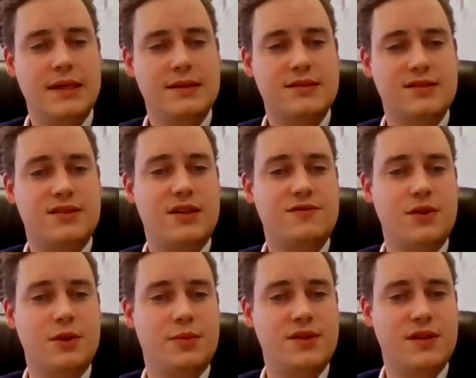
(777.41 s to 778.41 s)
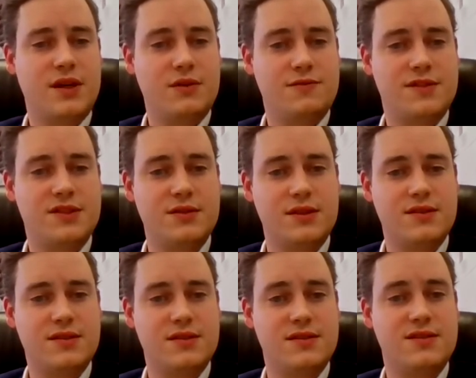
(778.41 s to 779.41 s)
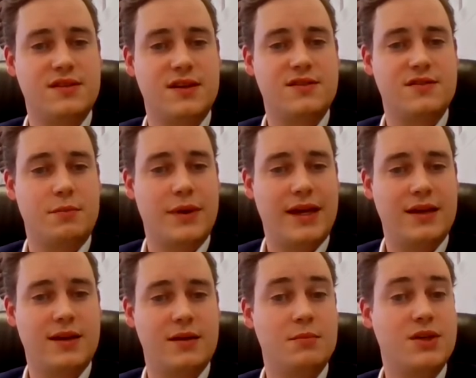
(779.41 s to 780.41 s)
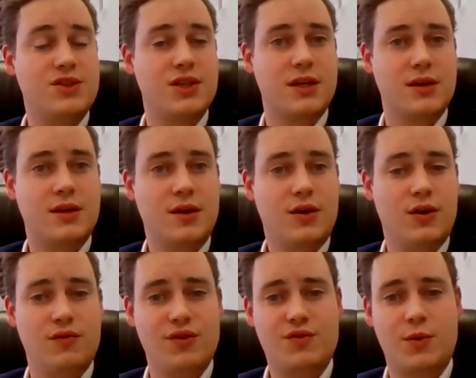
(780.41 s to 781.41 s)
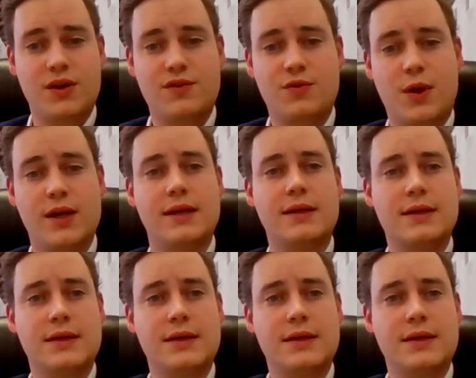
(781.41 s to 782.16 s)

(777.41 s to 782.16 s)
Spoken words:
successfully building out facilities in the states of Maine and Michigan over 2020.